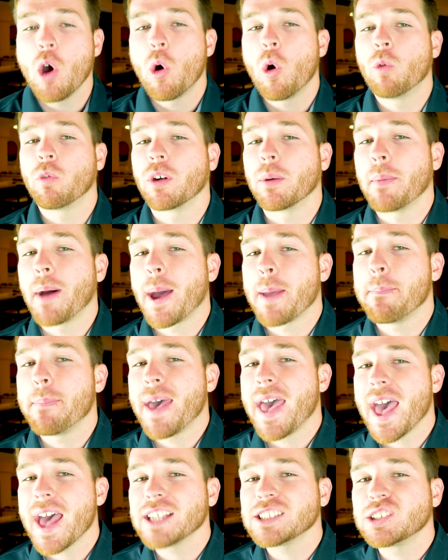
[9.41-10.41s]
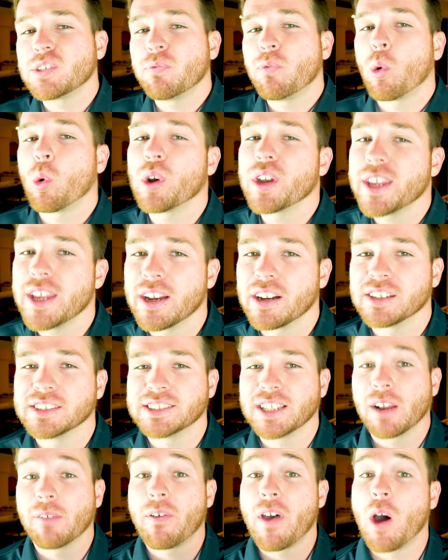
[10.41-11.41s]
over my past four years
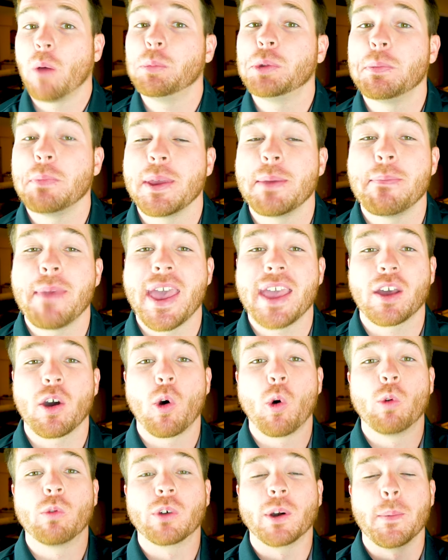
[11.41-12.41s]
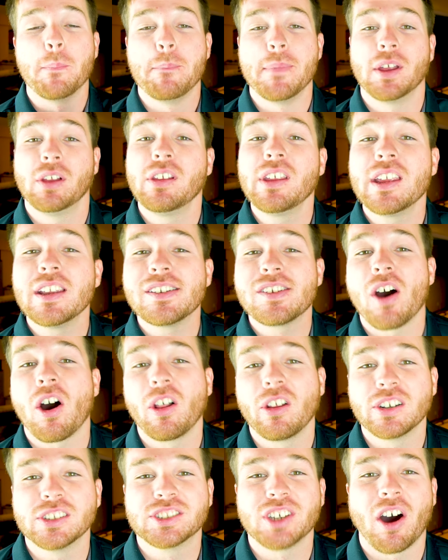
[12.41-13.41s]
that have helped me make over a million
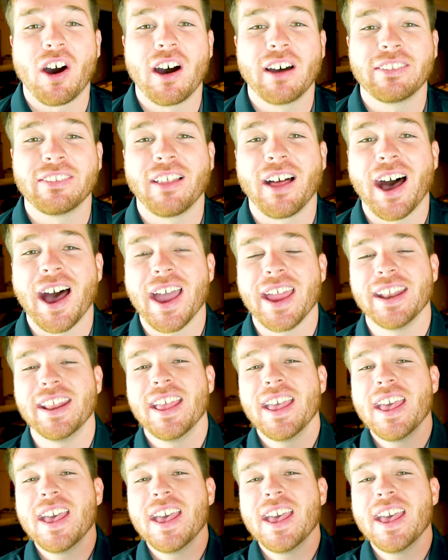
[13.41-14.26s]
dollars online